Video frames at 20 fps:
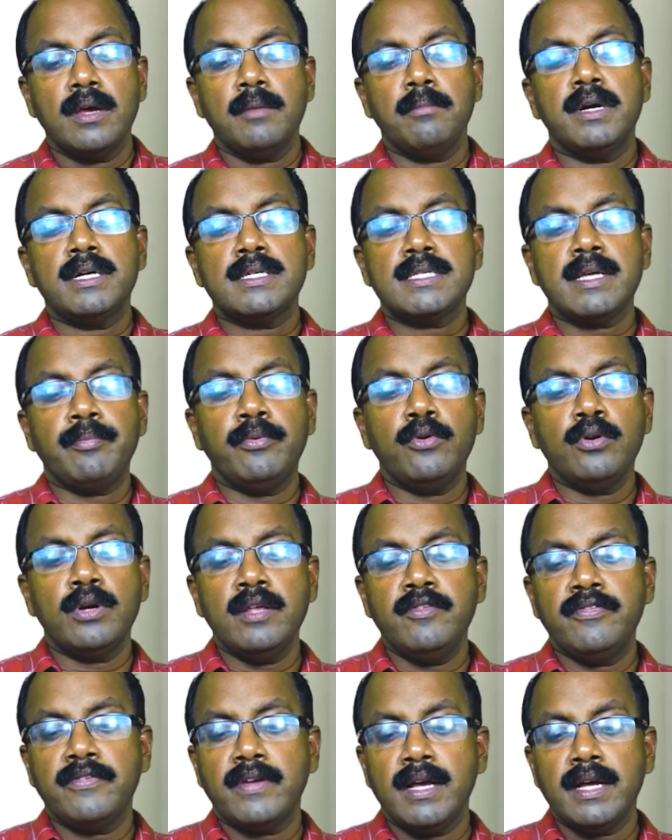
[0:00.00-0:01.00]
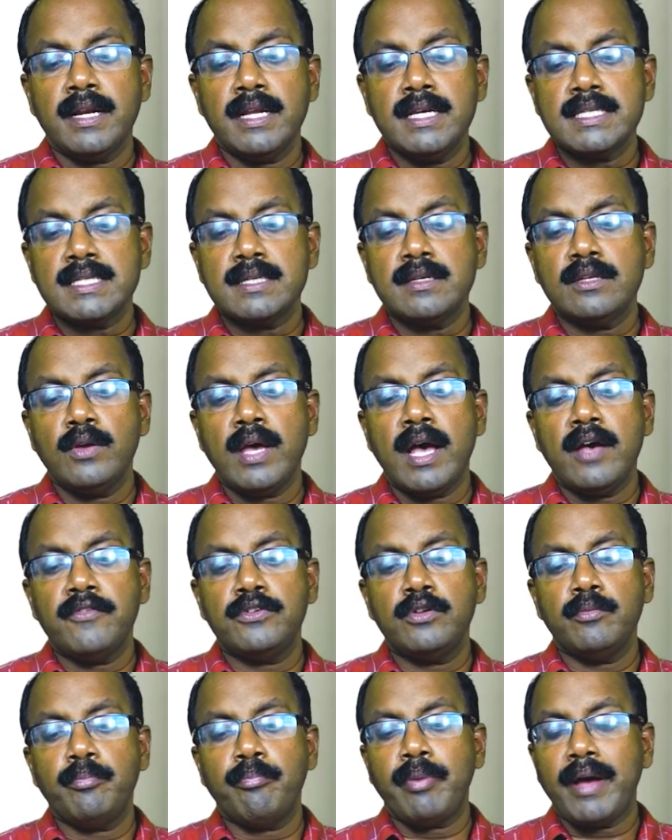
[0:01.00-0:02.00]
but supportive care is you have
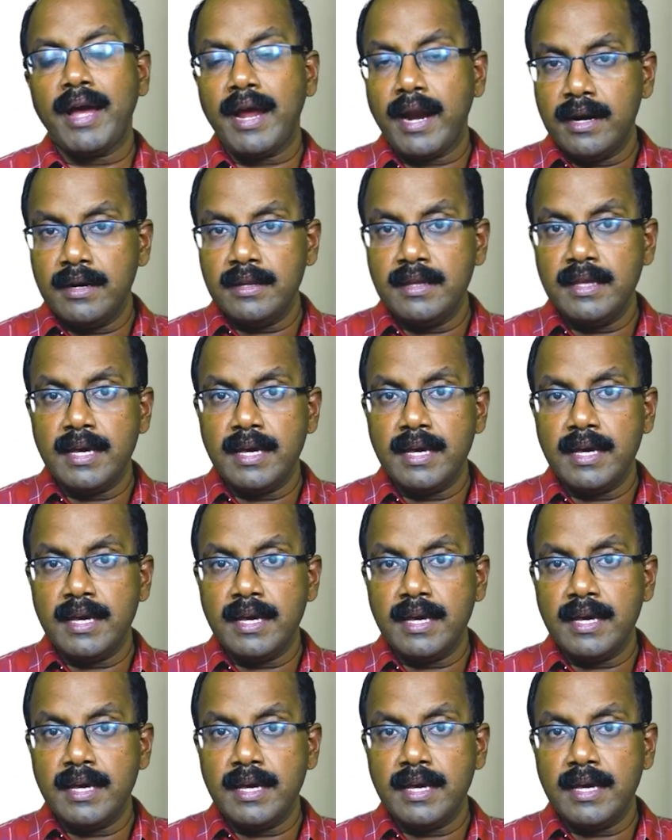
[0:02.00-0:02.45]
to pad